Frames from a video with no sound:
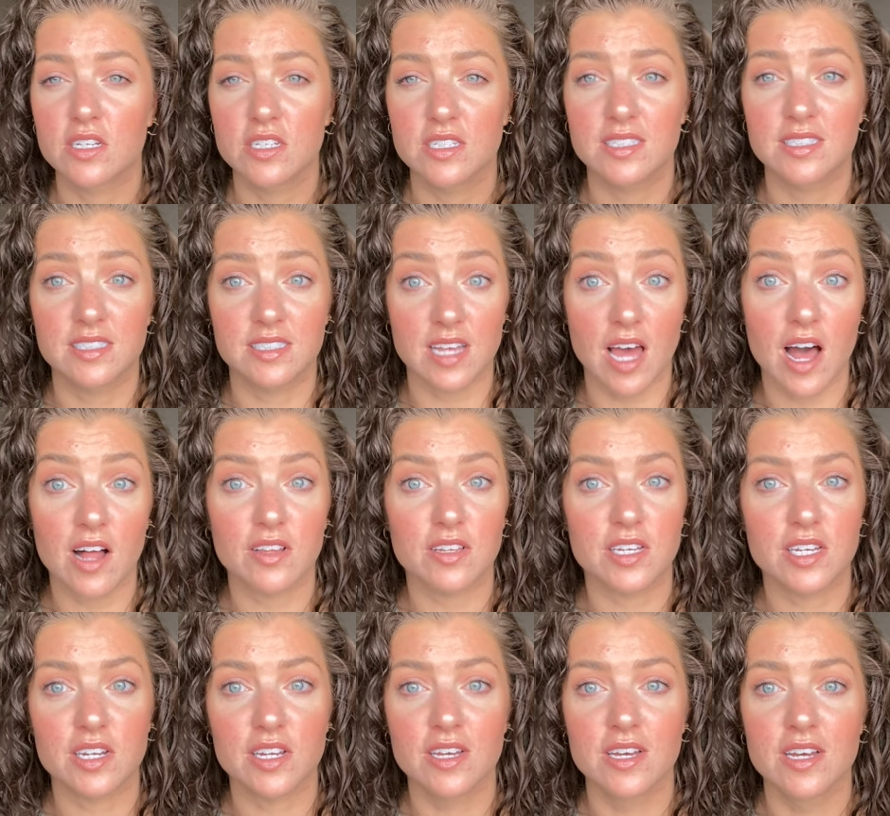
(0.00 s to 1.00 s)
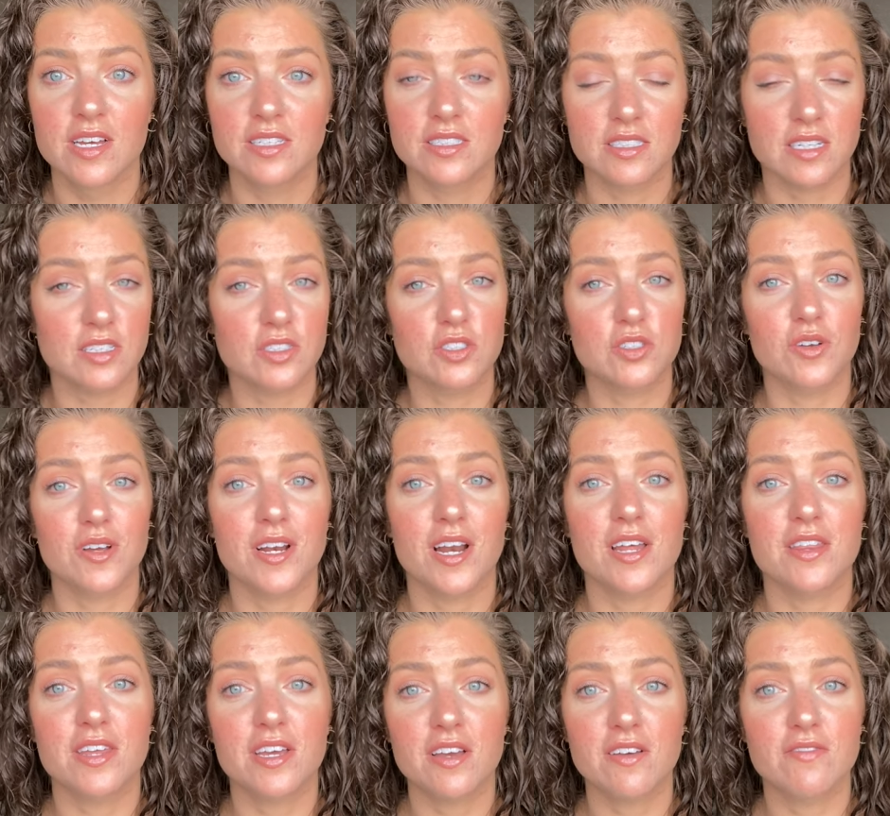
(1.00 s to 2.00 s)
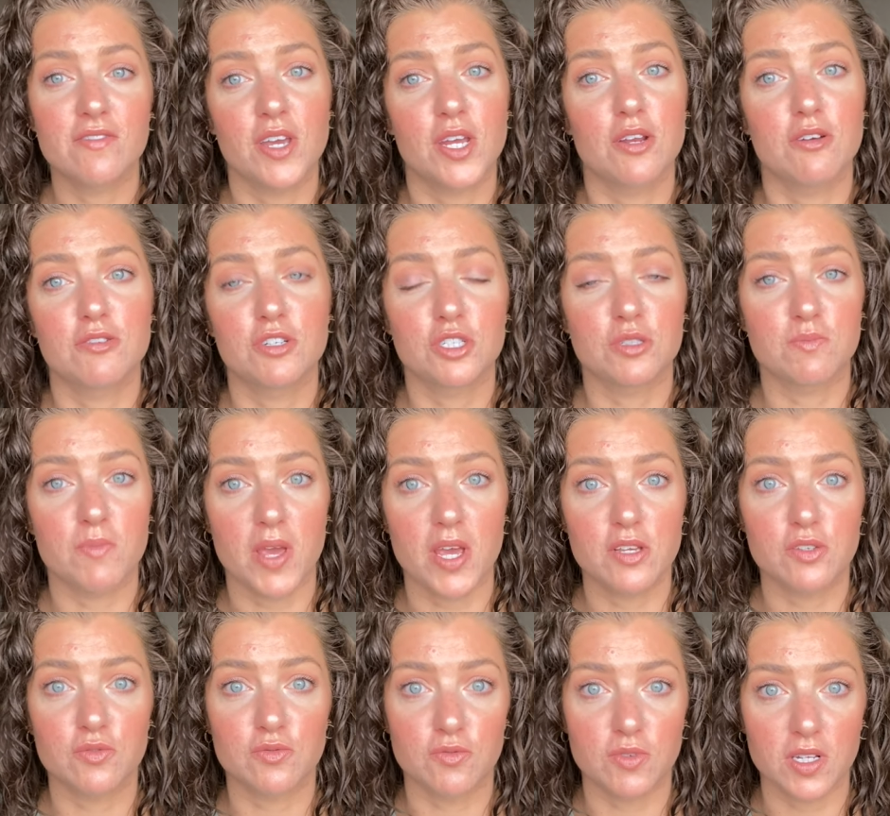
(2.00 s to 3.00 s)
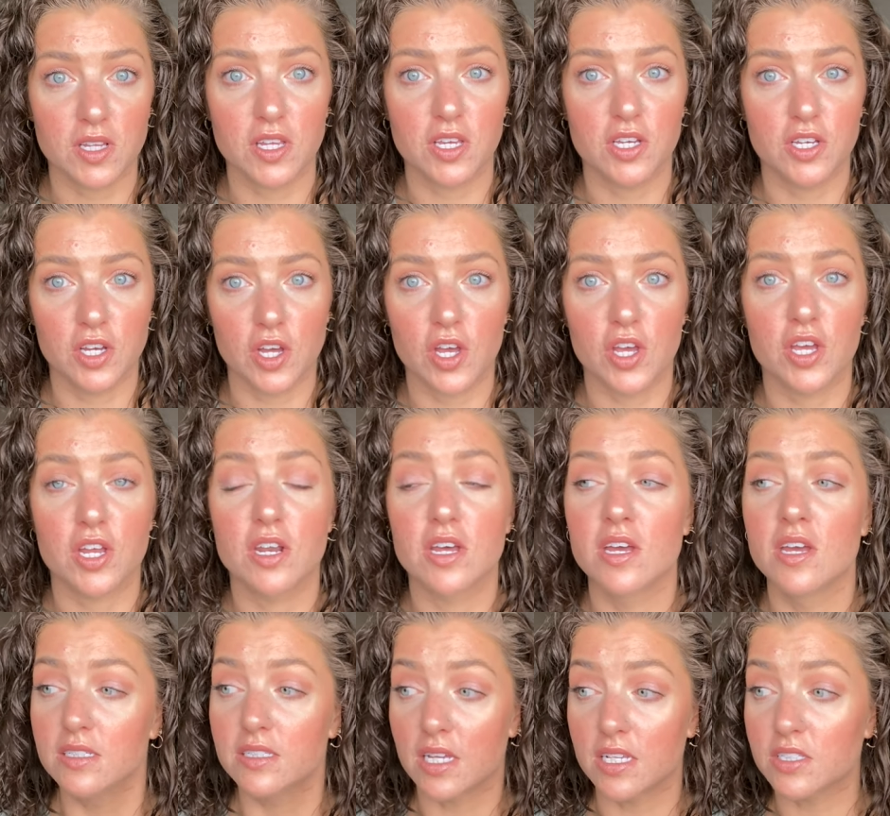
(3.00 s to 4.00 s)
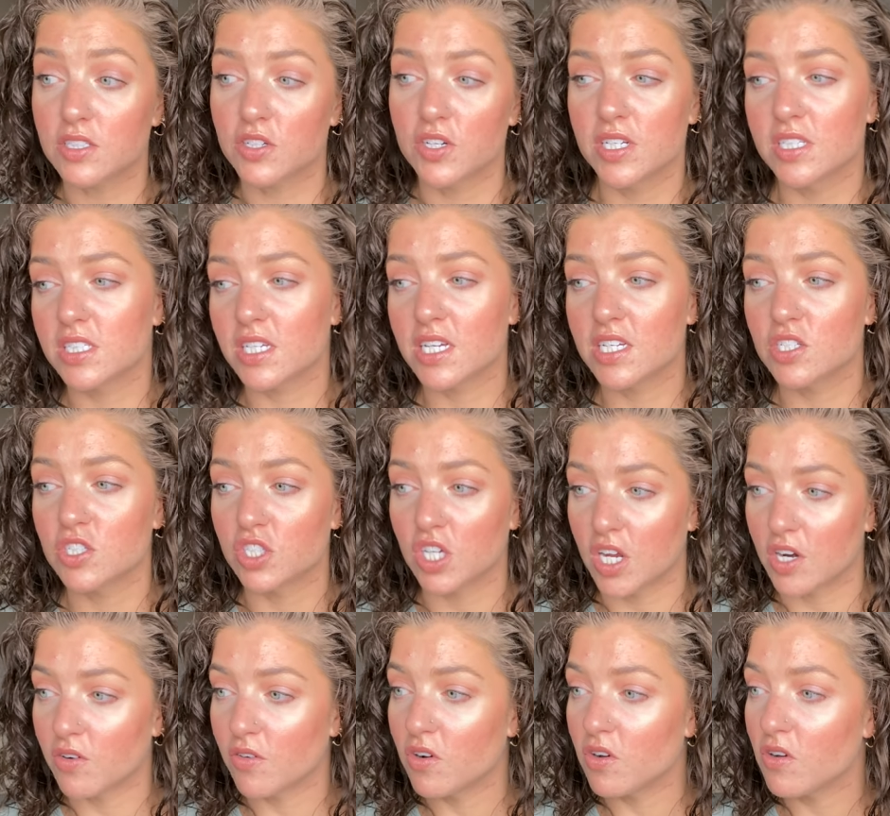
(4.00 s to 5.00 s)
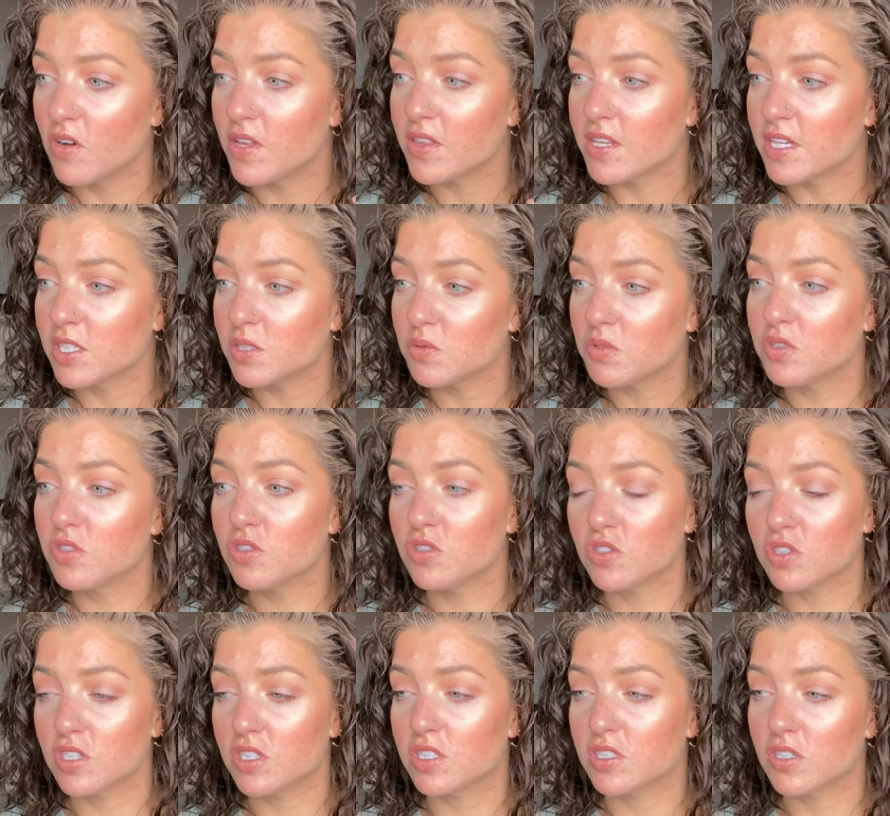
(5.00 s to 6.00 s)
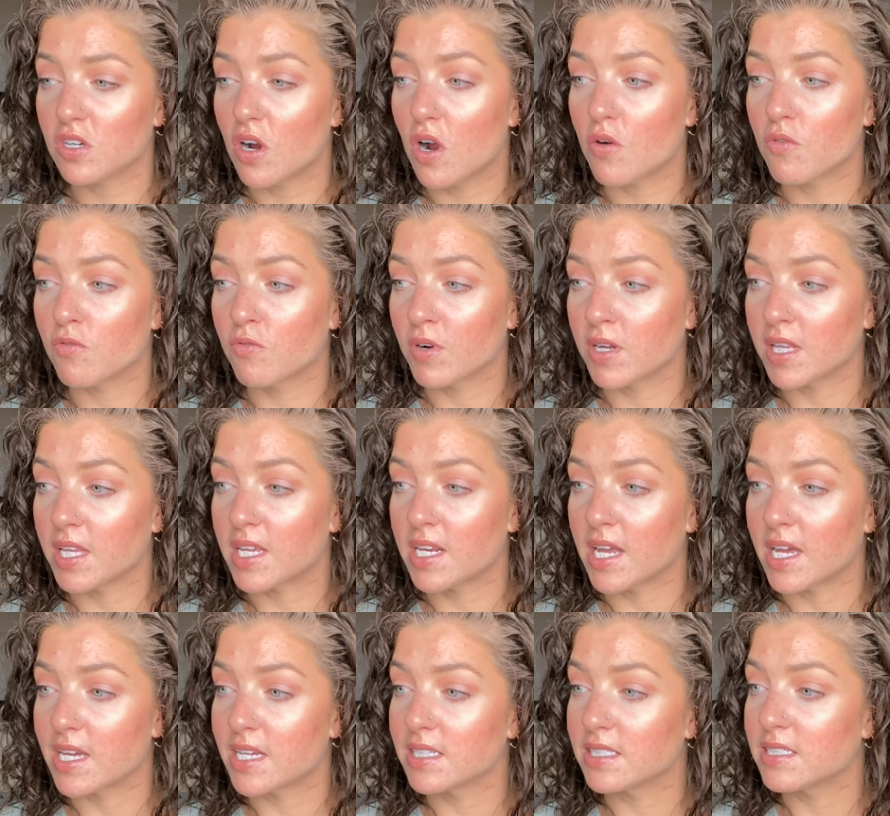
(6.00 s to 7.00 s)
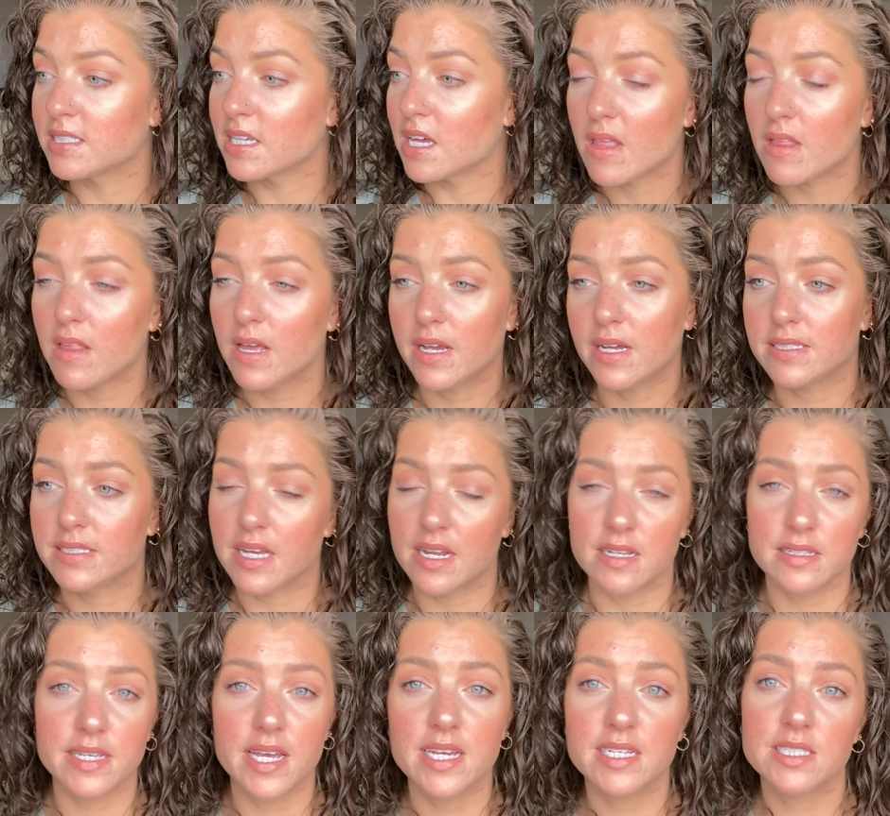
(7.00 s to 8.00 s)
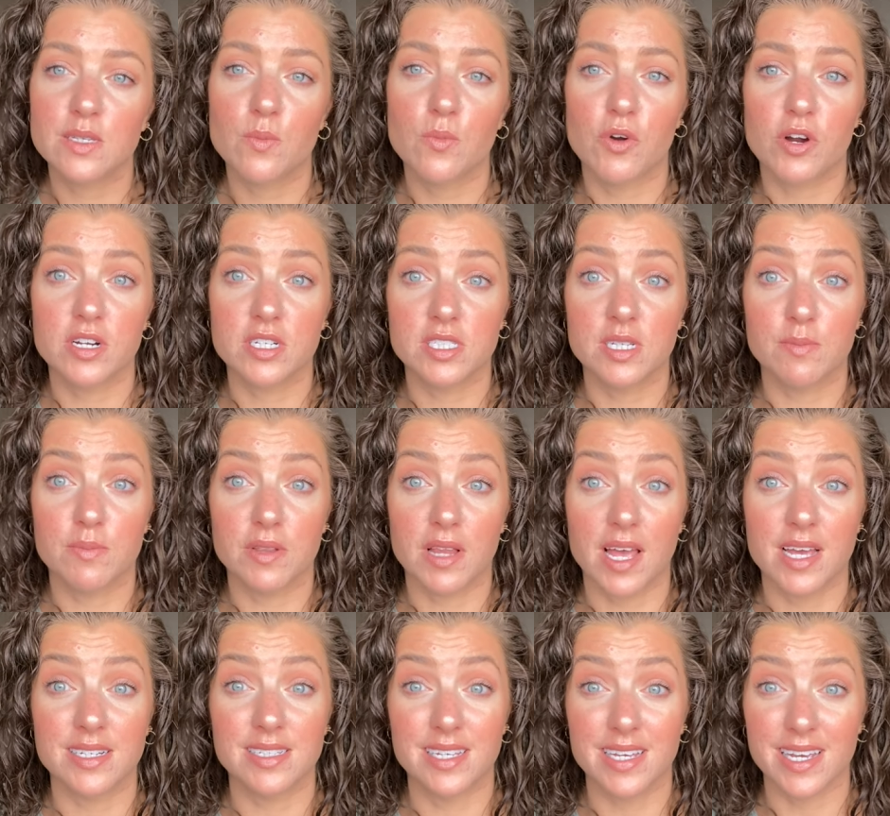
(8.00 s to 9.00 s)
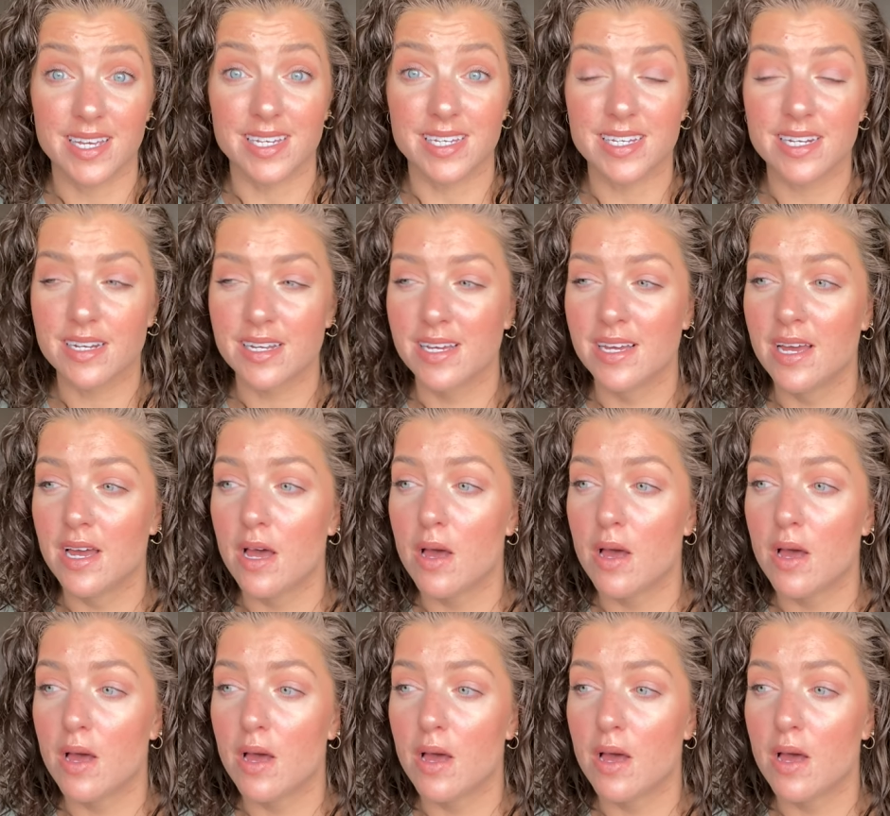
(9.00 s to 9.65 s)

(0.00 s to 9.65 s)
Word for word: solid sunscreen. I think Aveeno just makes really good sunscreens in general, and this one's just really nice. Like I said, it takes some work to blend in,